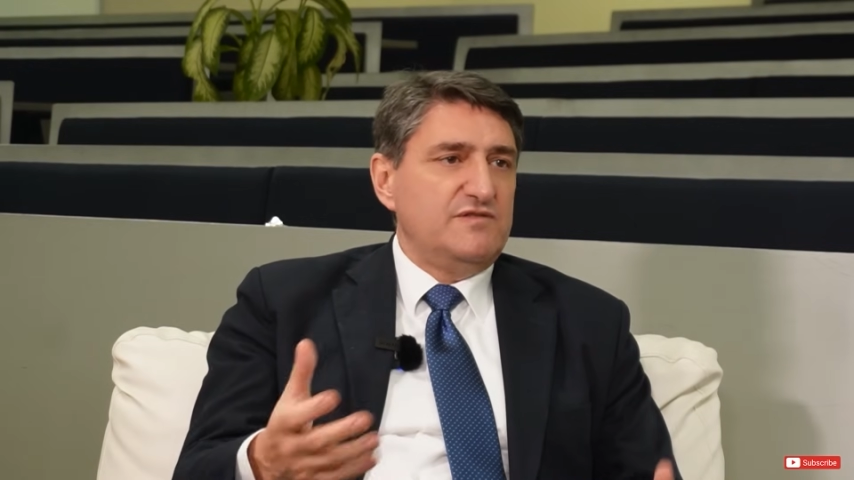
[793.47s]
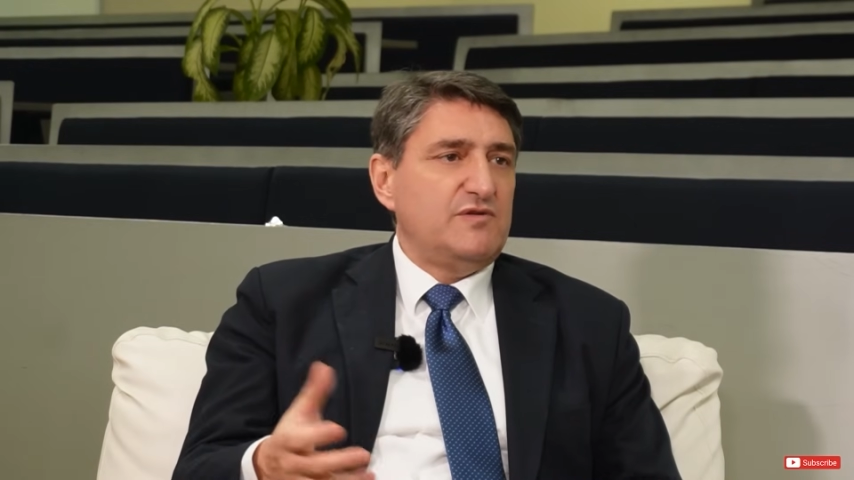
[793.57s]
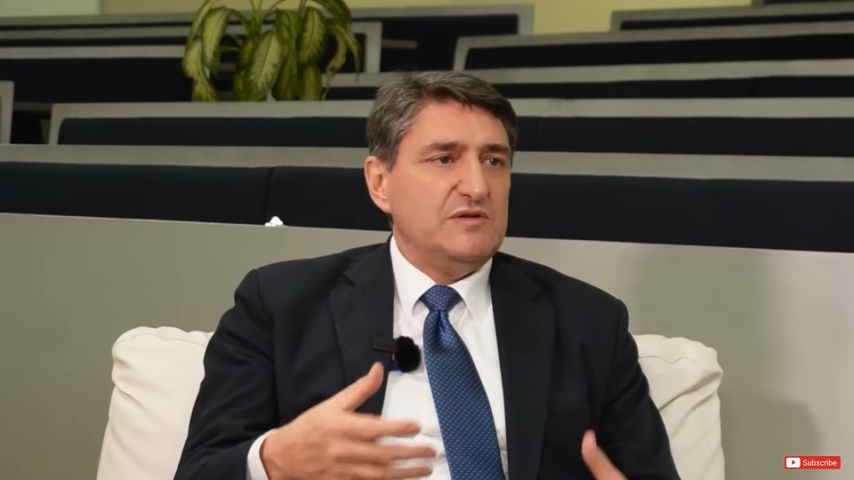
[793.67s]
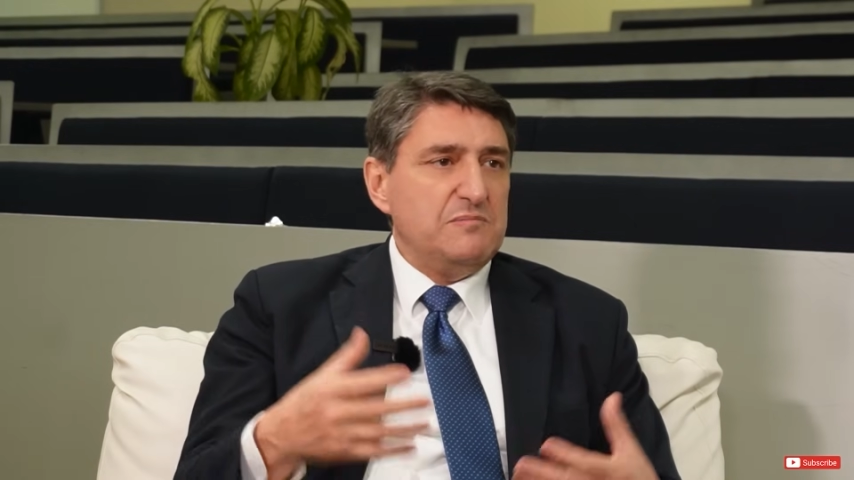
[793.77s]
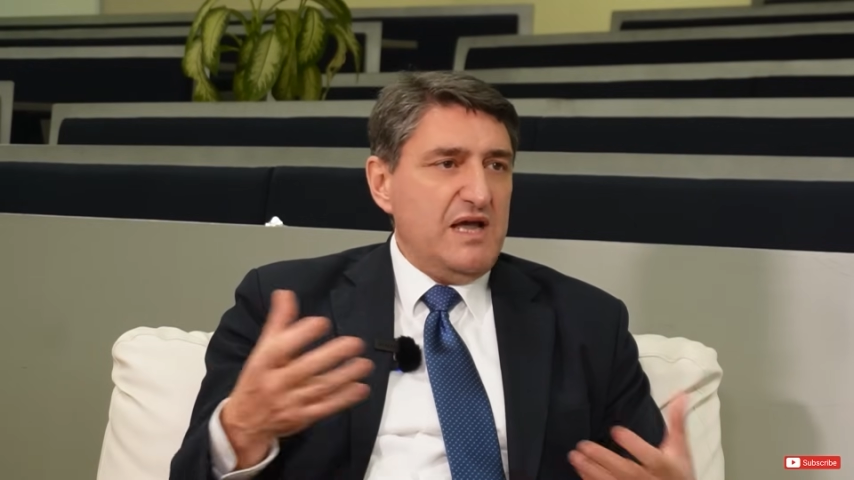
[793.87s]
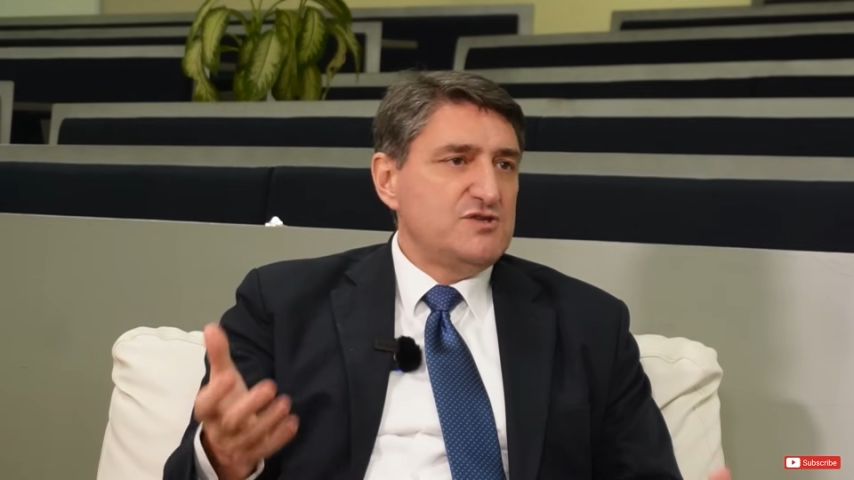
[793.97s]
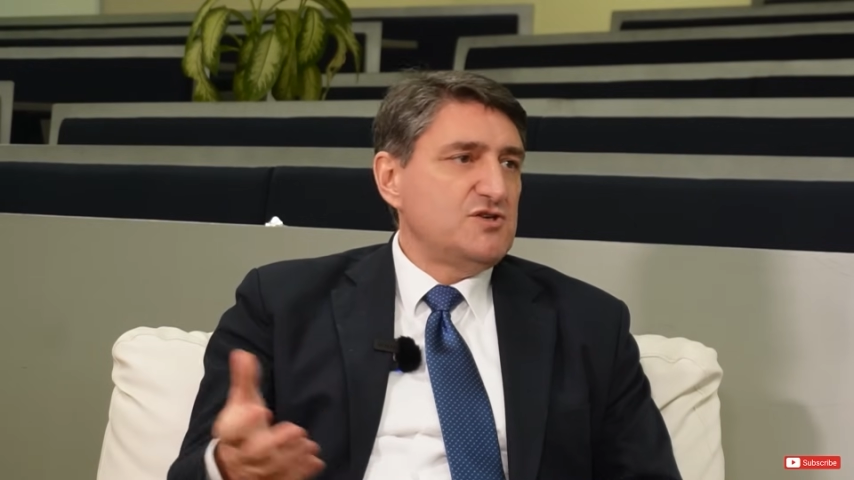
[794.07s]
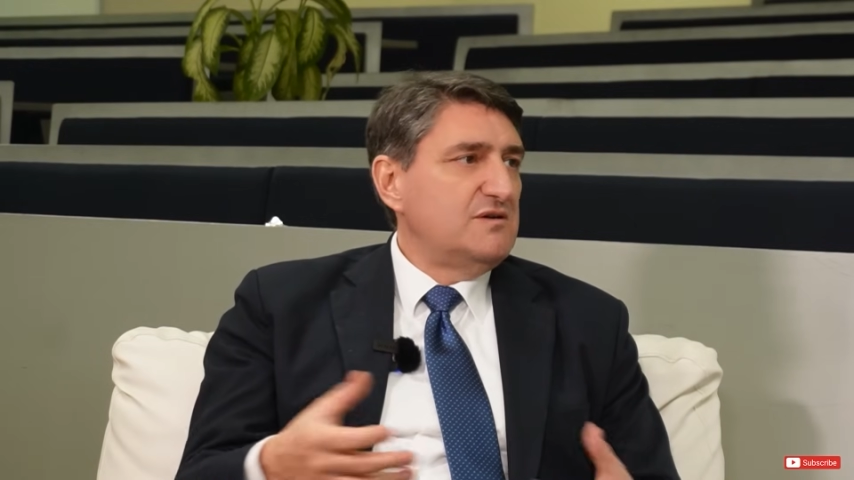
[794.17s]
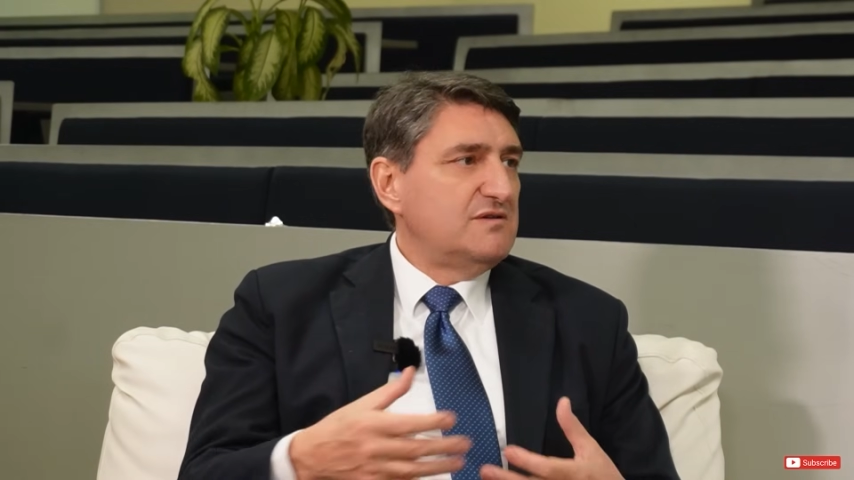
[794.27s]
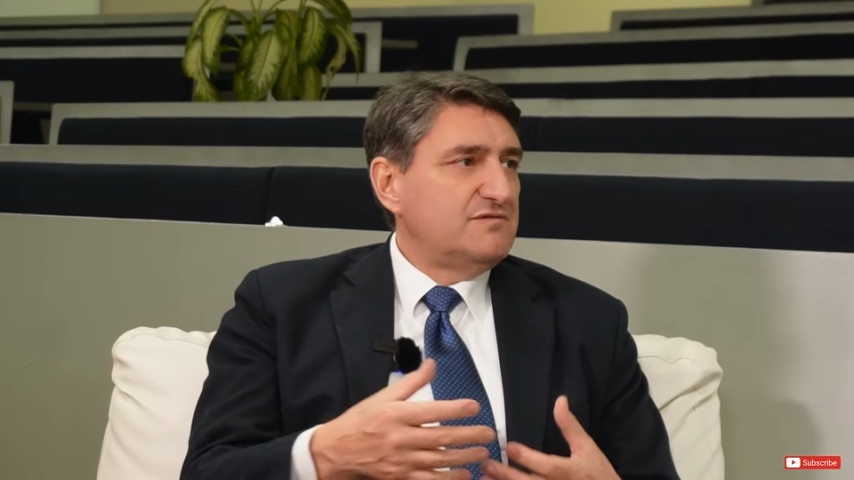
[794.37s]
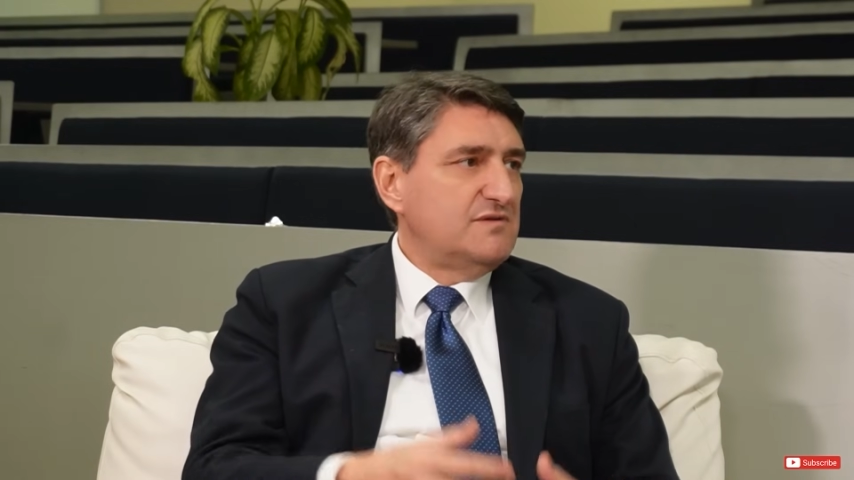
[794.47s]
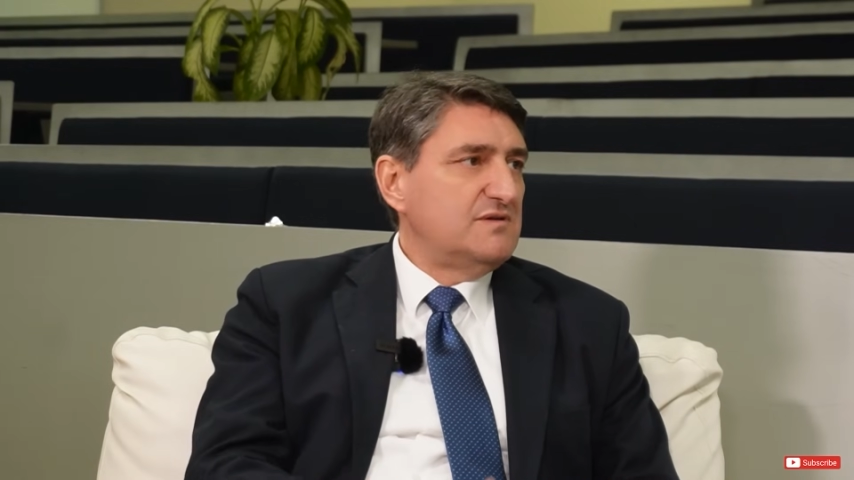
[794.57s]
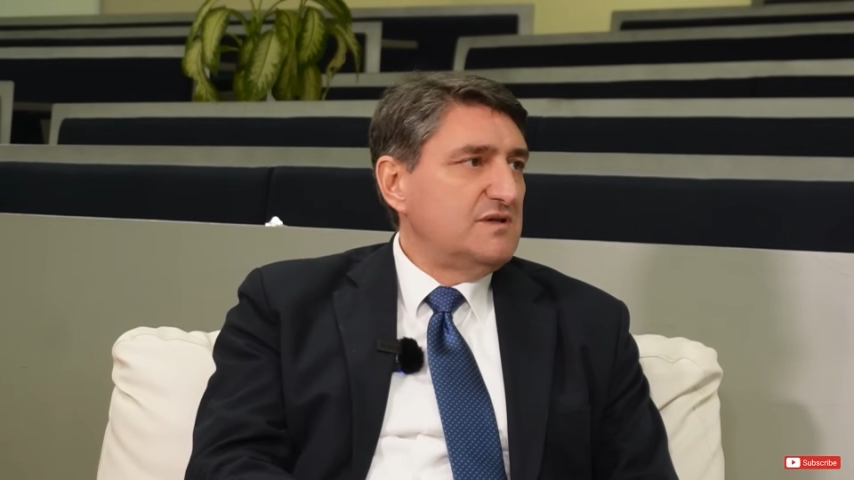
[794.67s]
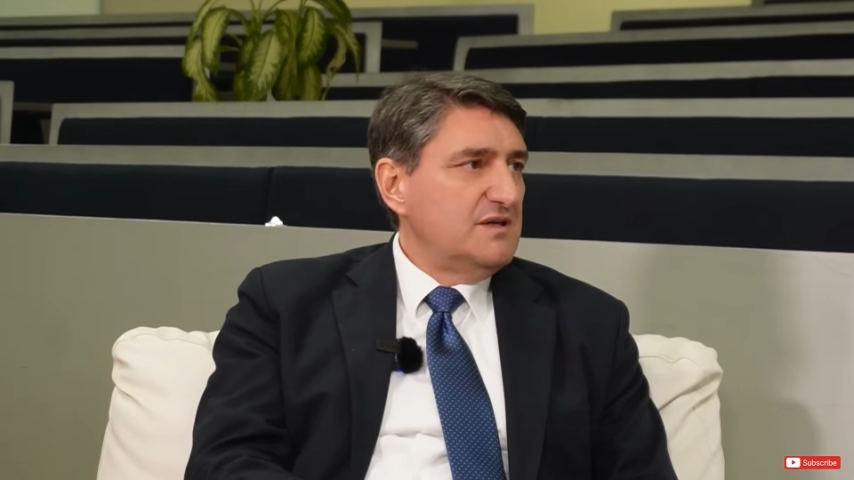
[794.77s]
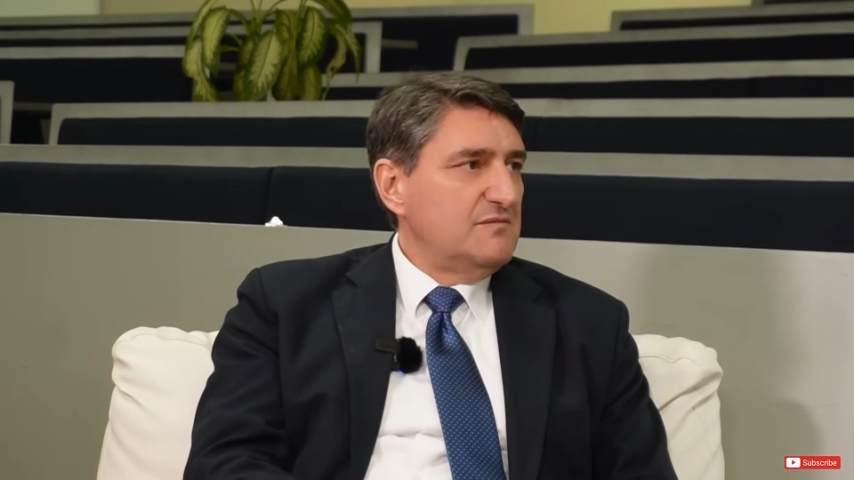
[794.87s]
from the bachelor,
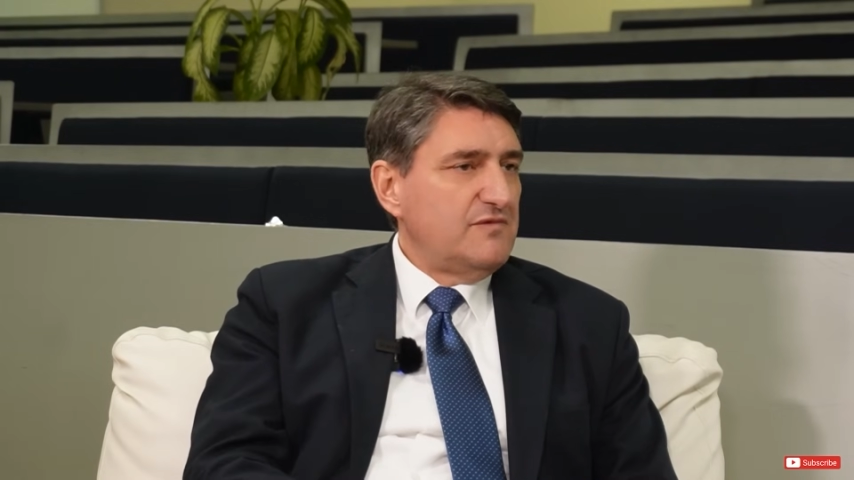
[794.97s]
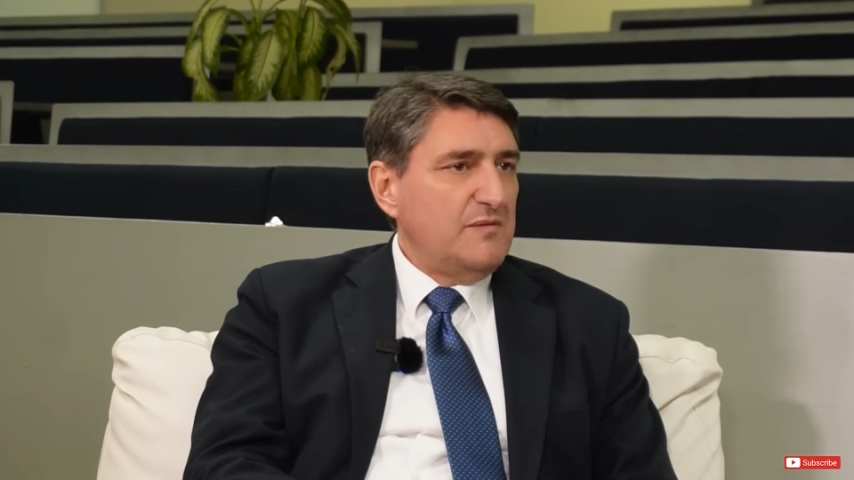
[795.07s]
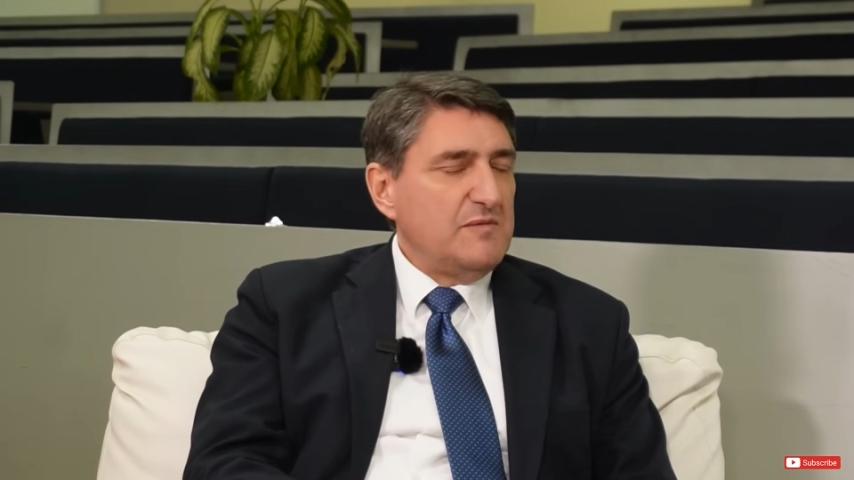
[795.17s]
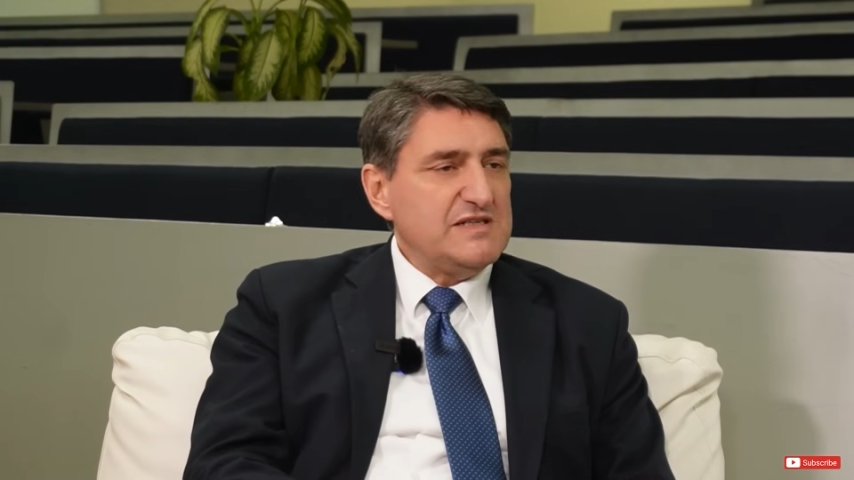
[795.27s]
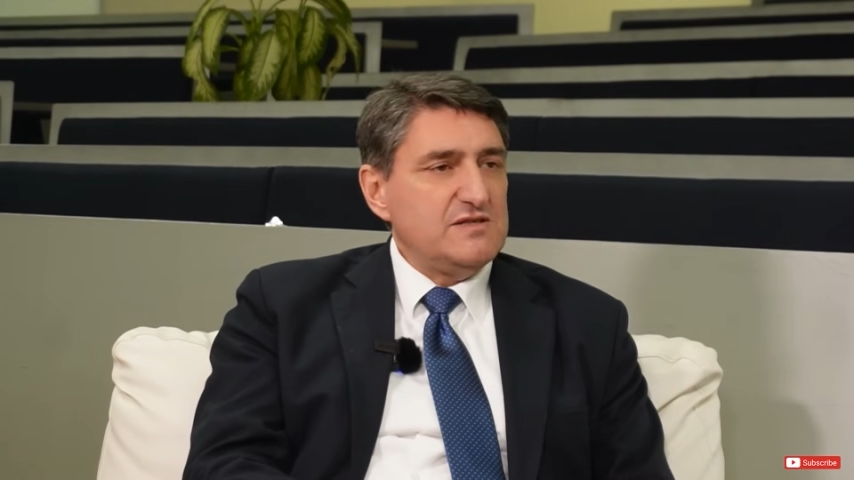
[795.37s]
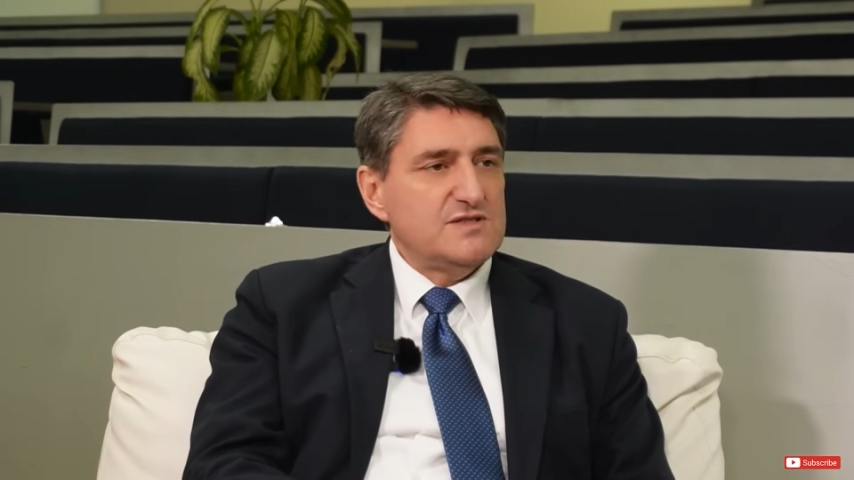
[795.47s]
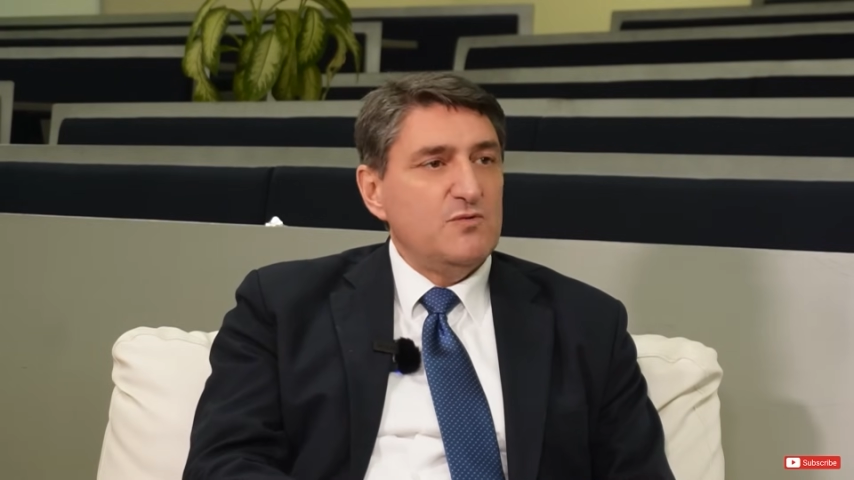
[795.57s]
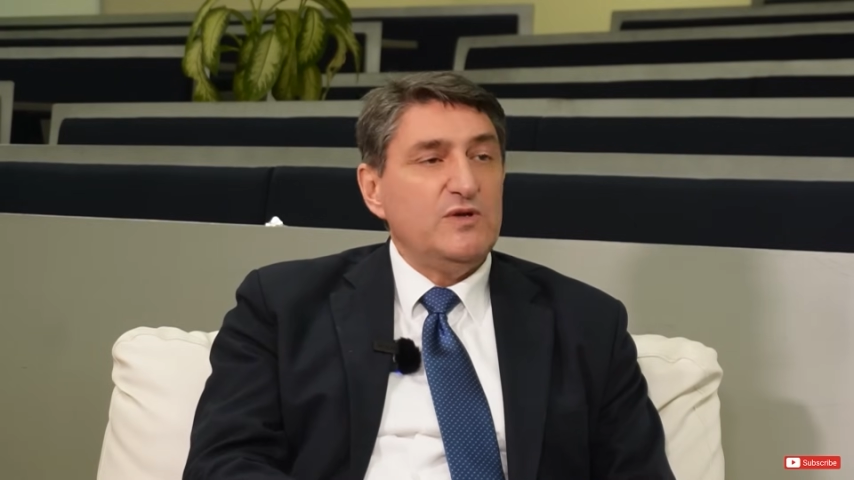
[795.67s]
for from the master's,